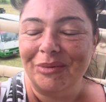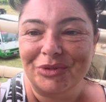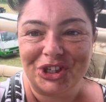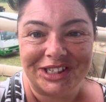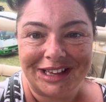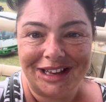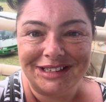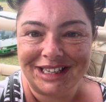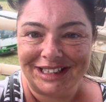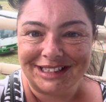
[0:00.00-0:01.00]
She
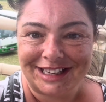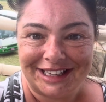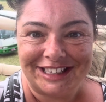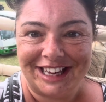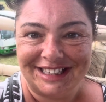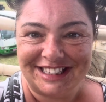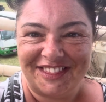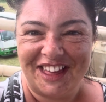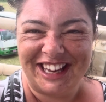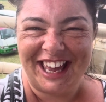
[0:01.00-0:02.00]
says in St. Kitts
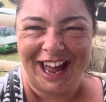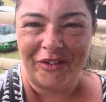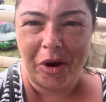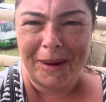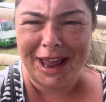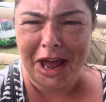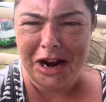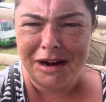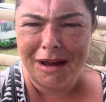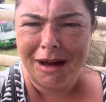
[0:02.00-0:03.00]
in the
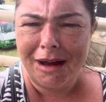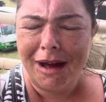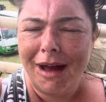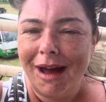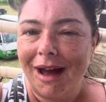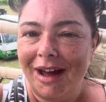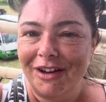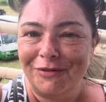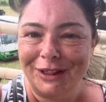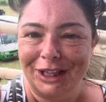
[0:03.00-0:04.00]
Caribbean,
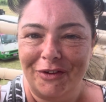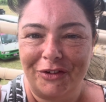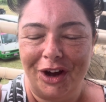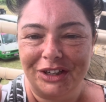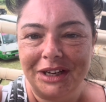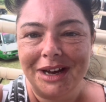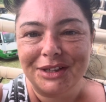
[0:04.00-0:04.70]
for the love of God.